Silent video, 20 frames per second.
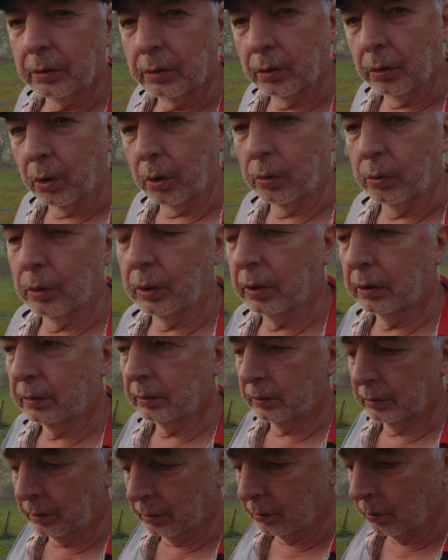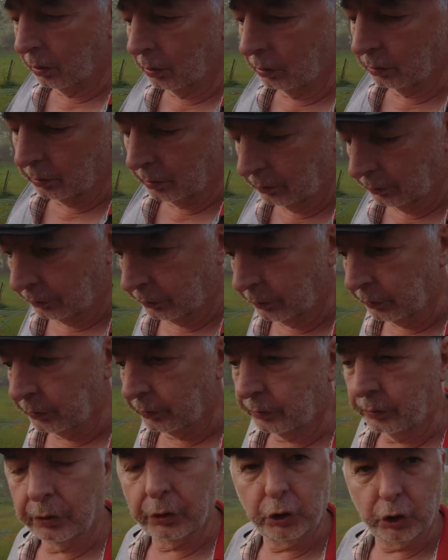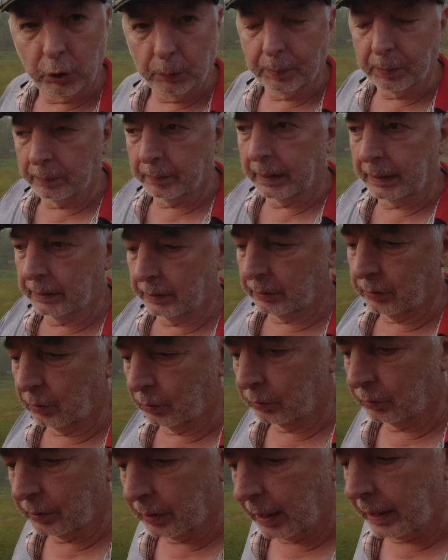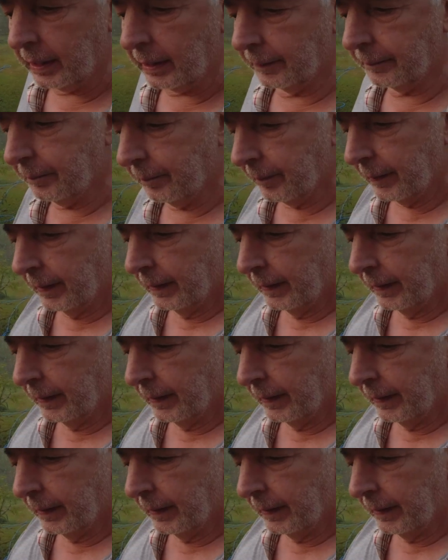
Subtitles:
grow their own food to supplement their own diet.